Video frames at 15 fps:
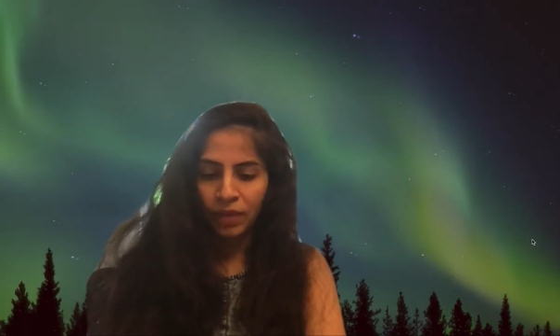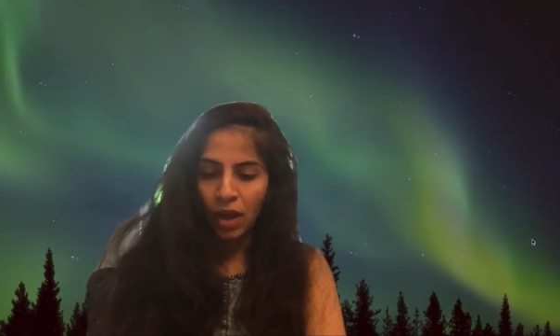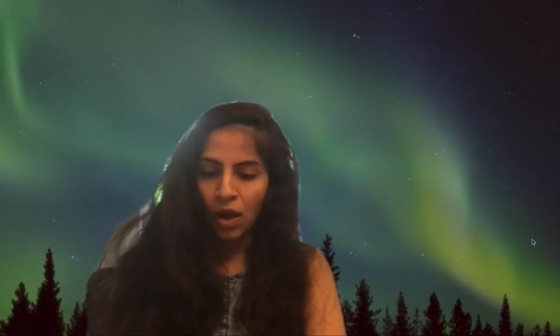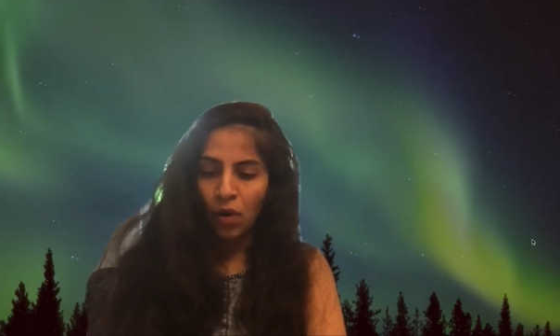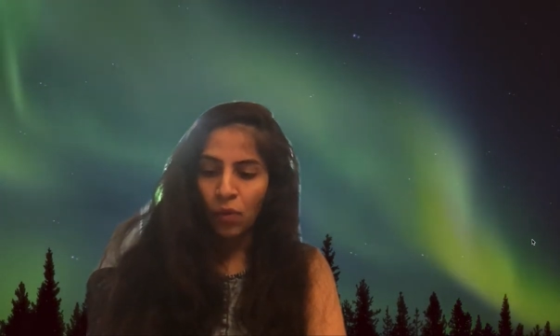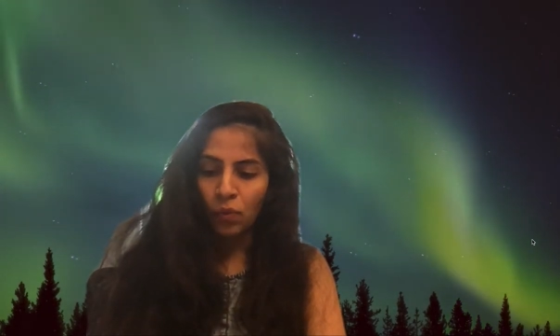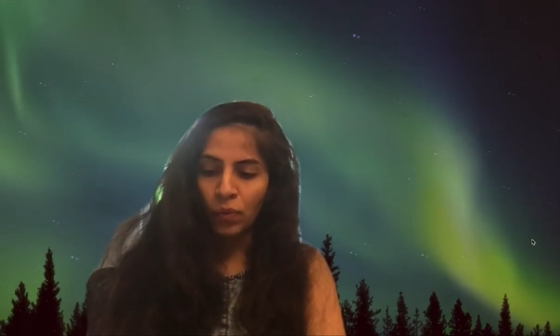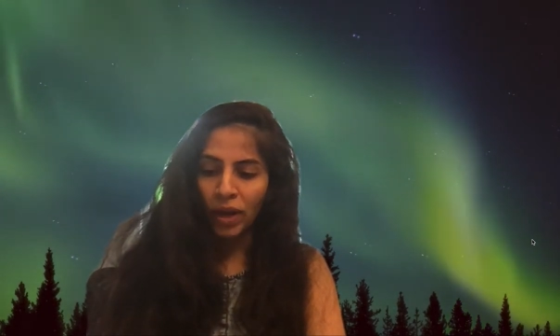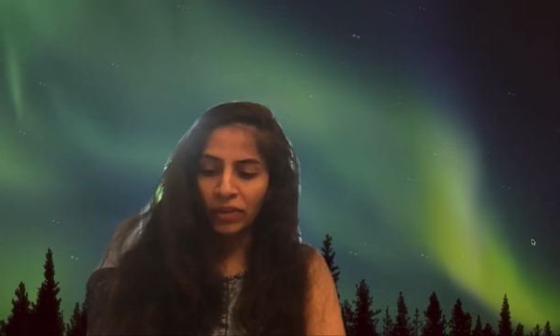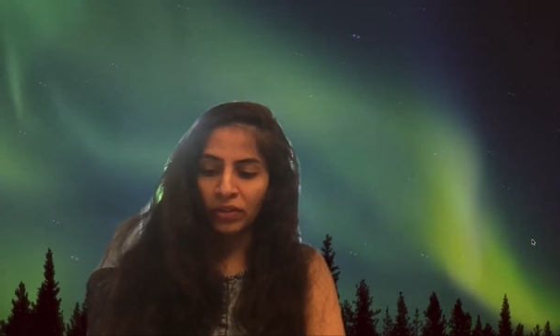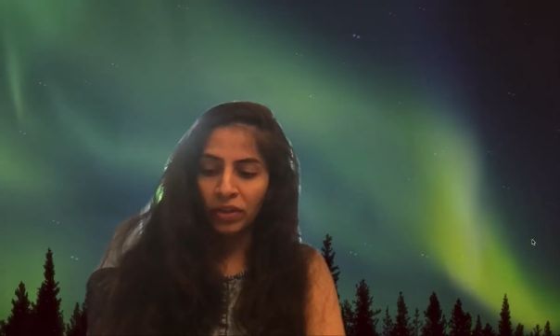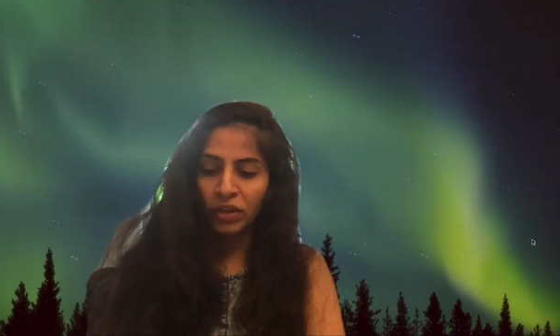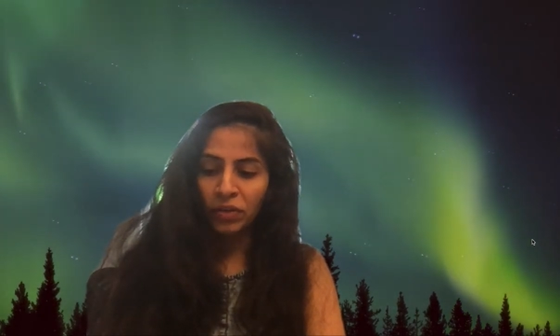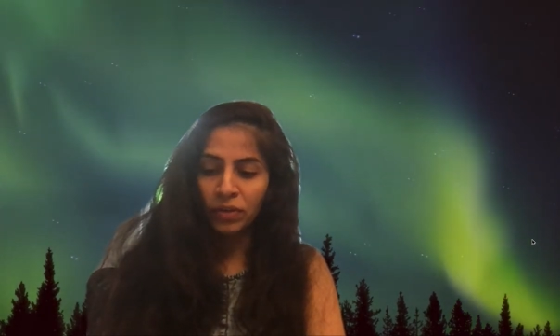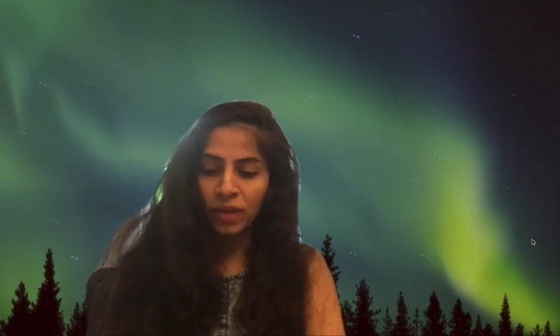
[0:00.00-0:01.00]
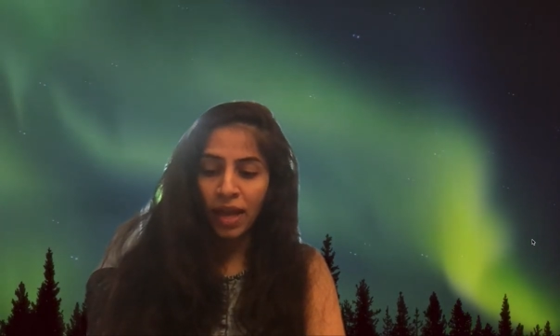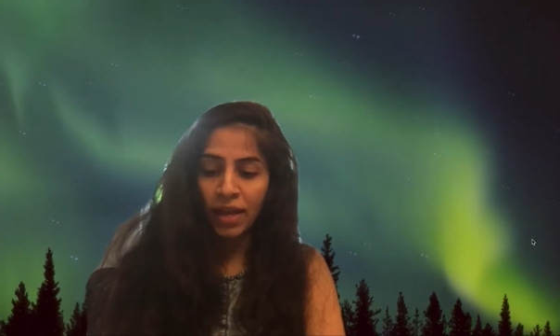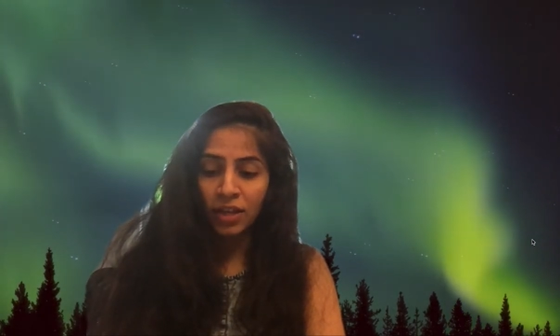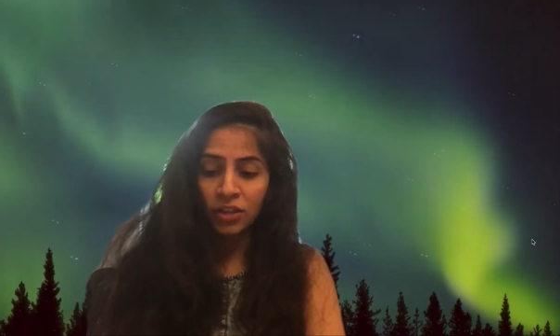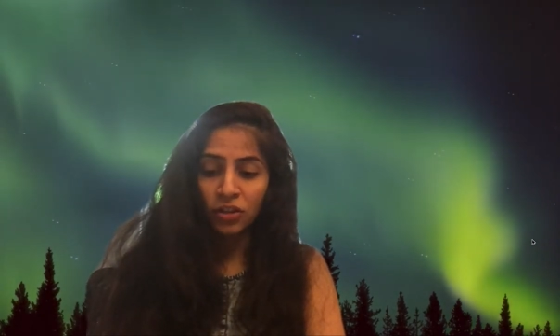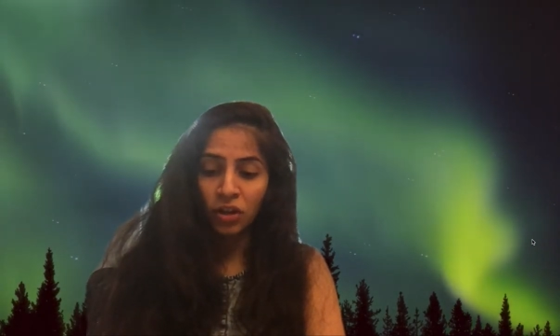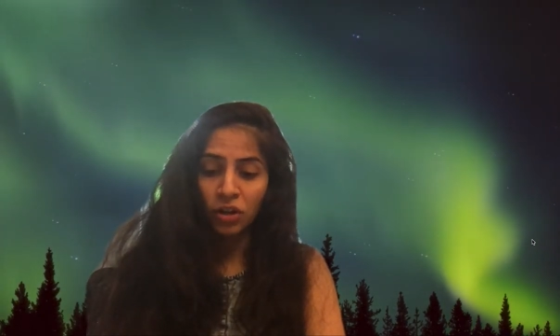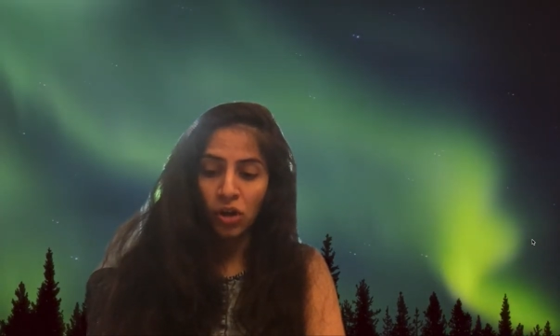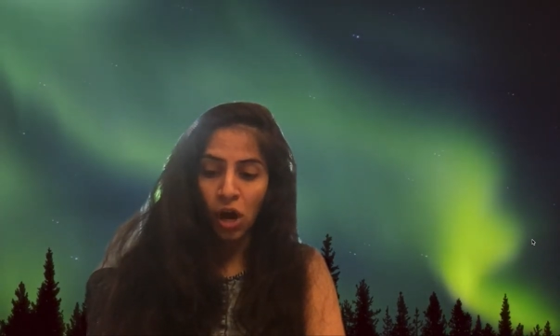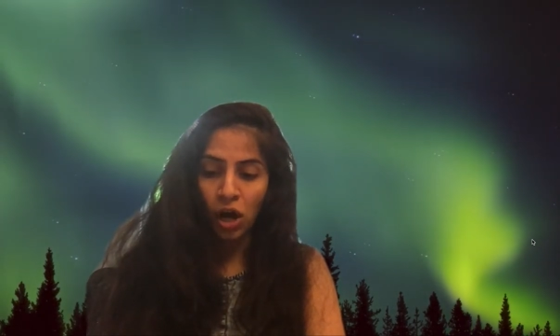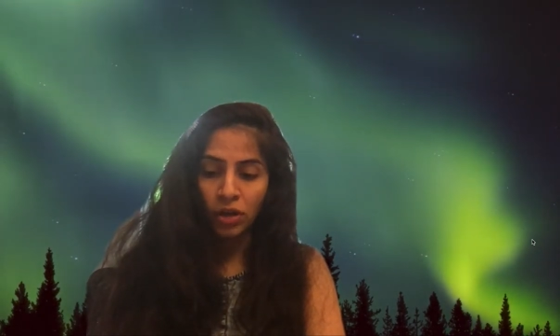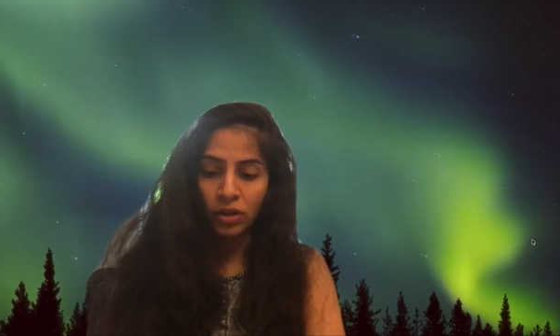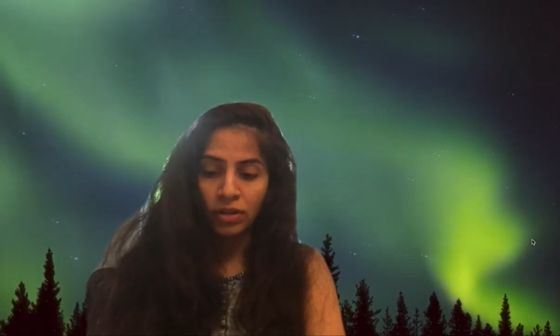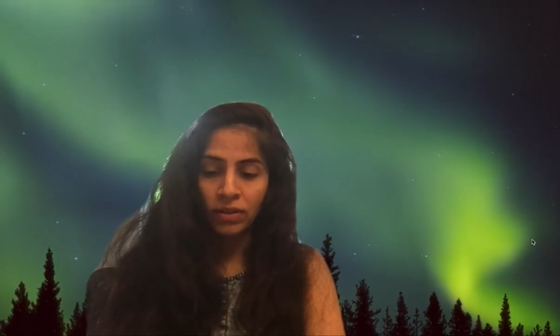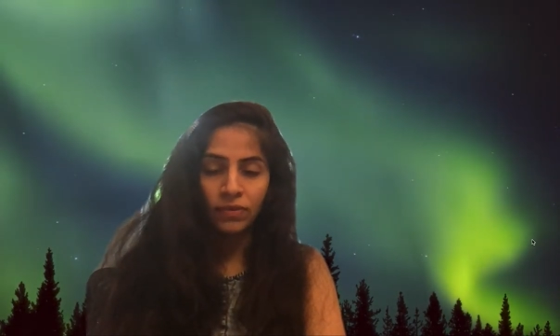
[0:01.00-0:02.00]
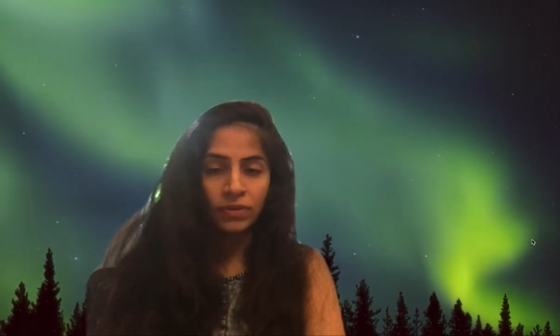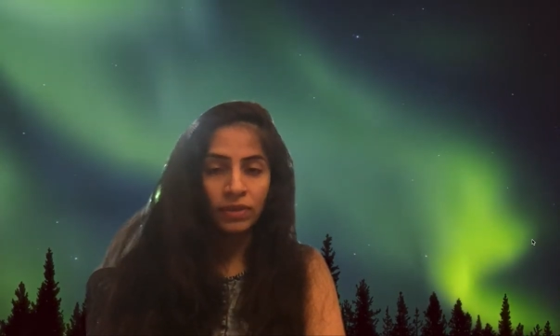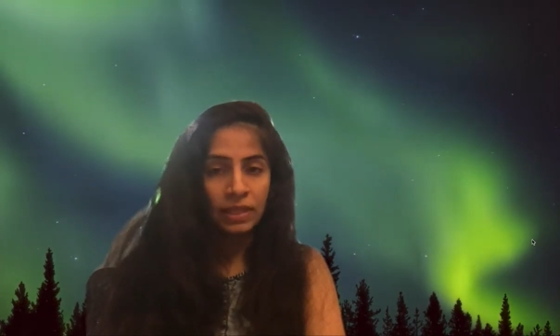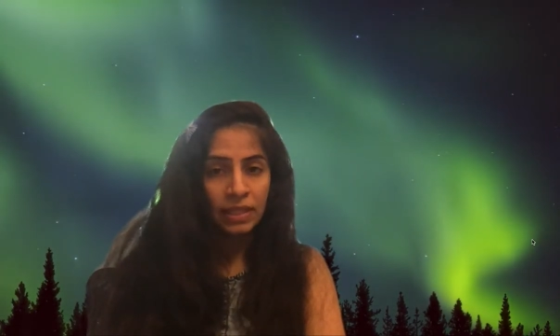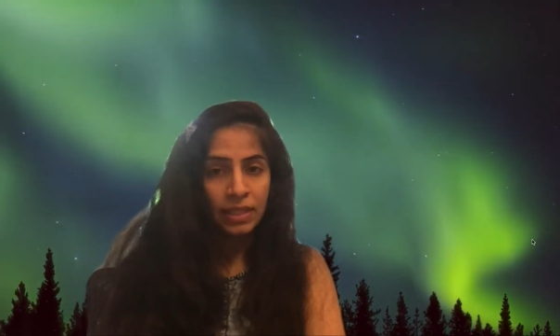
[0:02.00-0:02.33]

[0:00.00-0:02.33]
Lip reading: Whether you like it or not, this